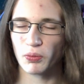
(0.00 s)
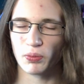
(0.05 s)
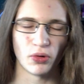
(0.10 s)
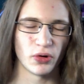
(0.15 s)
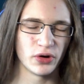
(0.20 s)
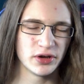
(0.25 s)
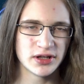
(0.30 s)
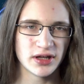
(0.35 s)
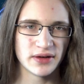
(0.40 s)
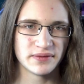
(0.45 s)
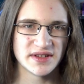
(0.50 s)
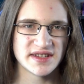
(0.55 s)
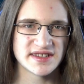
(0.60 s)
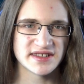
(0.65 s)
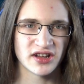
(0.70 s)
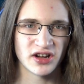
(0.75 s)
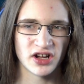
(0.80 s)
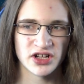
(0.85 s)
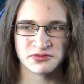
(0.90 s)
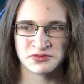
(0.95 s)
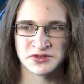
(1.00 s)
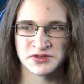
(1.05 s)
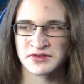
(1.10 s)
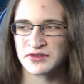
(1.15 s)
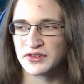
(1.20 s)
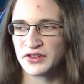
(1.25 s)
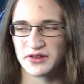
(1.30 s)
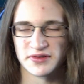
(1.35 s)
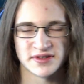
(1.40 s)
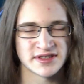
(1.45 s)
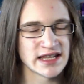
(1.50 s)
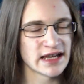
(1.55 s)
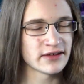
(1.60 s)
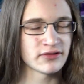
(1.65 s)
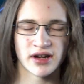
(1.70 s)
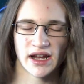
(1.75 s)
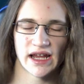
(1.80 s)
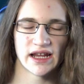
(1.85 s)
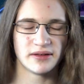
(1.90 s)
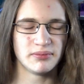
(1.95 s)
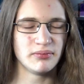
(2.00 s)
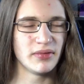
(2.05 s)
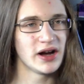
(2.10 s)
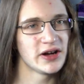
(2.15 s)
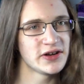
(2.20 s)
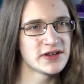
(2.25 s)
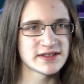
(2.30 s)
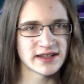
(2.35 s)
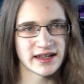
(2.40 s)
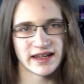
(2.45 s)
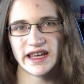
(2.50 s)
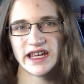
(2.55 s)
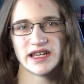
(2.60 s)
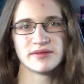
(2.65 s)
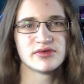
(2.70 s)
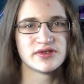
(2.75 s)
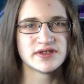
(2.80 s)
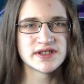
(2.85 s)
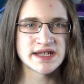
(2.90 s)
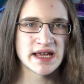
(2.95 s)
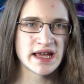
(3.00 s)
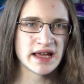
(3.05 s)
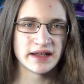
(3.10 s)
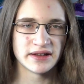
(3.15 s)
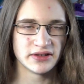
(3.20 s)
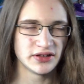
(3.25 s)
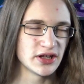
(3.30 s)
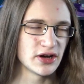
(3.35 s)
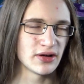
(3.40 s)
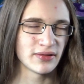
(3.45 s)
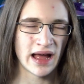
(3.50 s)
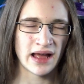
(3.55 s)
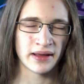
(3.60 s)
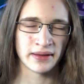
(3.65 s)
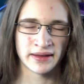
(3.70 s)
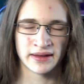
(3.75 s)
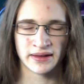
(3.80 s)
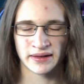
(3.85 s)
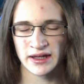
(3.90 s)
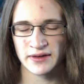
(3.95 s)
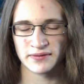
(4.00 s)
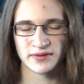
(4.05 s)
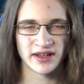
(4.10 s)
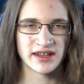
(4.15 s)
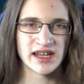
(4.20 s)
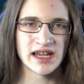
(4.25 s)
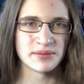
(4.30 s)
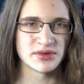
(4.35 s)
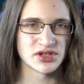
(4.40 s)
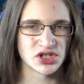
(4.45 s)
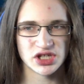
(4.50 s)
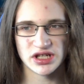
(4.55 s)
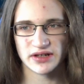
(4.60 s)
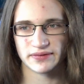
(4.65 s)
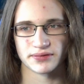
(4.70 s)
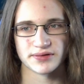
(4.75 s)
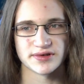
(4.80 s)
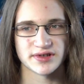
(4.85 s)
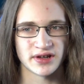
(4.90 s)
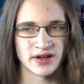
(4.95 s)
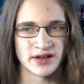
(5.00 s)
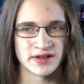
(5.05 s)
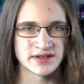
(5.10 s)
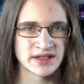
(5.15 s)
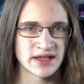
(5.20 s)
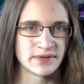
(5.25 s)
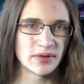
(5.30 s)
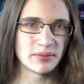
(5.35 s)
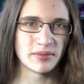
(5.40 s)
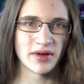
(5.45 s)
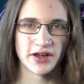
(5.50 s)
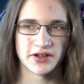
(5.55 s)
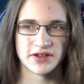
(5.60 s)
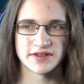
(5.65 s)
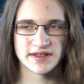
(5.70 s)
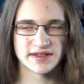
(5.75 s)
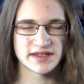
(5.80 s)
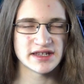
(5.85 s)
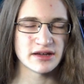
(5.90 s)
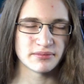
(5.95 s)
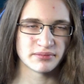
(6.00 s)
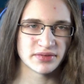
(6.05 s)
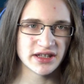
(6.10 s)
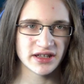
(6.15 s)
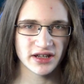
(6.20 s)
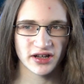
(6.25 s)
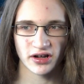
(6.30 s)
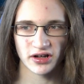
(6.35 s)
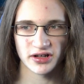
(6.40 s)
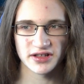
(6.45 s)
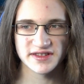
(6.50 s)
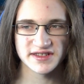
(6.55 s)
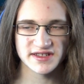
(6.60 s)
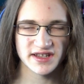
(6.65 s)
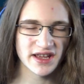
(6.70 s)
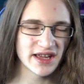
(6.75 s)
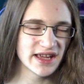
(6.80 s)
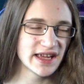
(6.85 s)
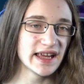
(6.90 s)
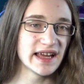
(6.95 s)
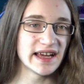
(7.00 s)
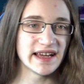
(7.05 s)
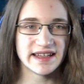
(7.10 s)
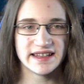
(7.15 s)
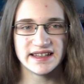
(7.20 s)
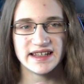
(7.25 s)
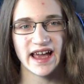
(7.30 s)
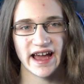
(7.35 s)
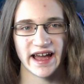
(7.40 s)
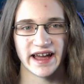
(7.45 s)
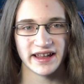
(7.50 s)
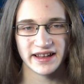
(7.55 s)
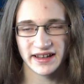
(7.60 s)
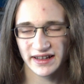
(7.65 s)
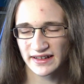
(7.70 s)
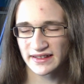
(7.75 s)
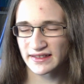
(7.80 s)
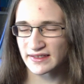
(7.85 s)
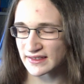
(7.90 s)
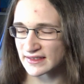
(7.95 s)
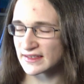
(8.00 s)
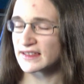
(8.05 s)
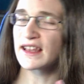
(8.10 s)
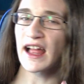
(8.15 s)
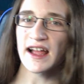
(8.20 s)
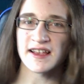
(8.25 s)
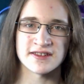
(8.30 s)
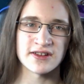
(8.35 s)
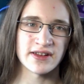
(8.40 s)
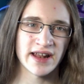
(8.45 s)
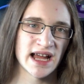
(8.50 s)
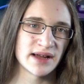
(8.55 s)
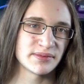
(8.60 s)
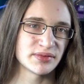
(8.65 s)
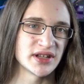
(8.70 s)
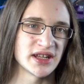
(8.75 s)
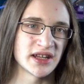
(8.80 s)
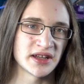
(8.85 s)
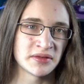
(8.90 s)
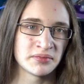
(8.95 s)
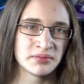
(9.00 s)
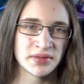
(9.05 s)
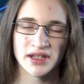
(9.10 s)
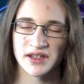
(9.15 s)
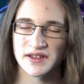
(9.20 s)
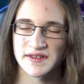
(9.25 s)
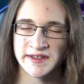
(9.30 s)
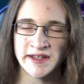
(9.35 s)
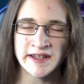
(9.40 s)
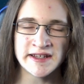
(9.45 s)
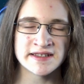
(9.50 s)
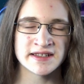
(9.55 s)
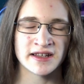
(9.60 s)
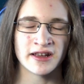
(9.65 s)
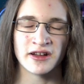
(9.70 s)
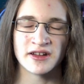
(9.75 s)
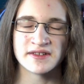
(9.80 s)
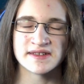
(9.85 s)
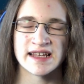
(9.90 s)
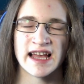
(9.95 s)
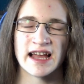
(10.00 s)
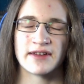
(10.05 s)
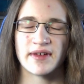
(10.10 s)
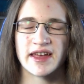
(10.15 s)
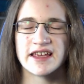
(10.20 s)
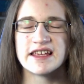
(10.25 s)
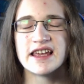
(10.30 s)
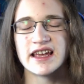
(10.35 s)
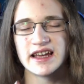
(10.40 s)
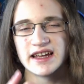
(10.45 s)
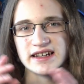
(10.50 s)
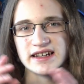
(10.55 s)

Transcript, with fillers: point of these cards was to, you know, segregate miners and gamers, you know, give the gamers GeForce cards, give the miners the CMP cards? Yeah, that's not happening, because these cards have a